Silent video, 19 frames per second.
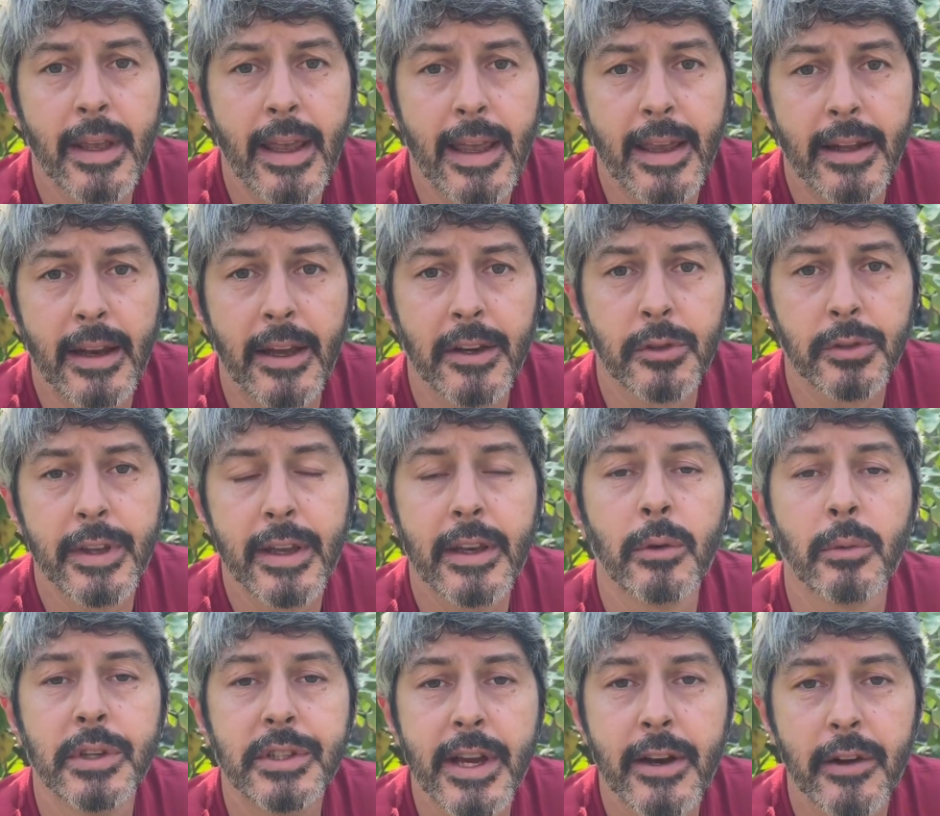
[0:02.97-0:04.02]
in understanding
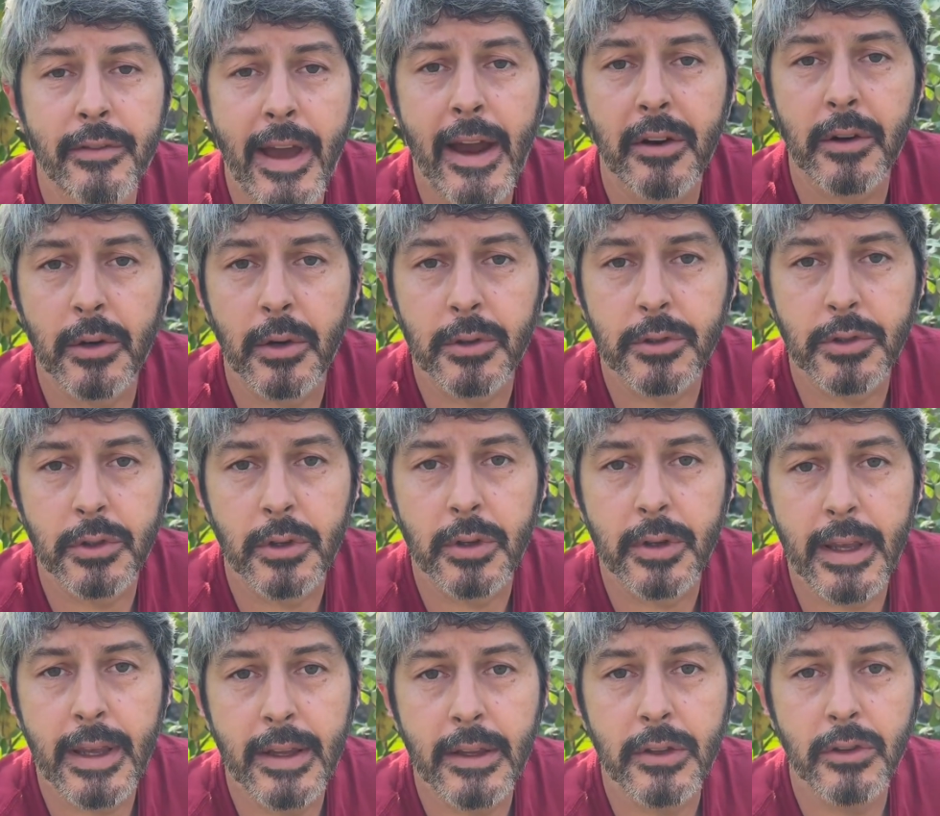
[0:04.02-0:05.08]
regenerative agriculture
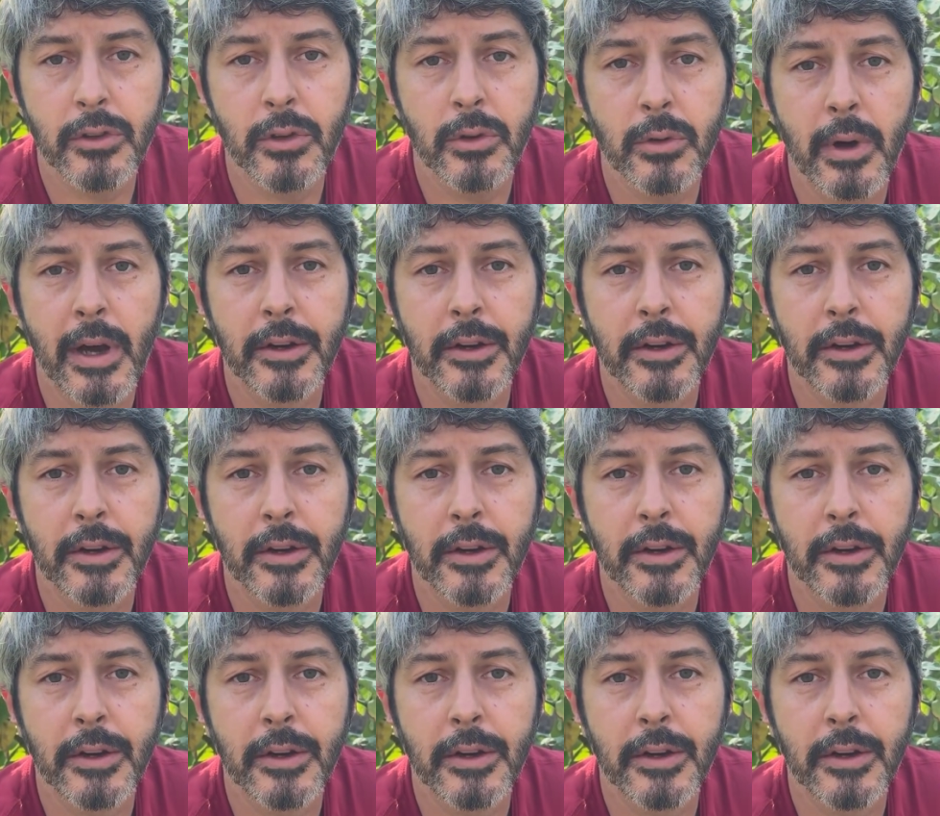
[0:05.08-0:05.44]
is to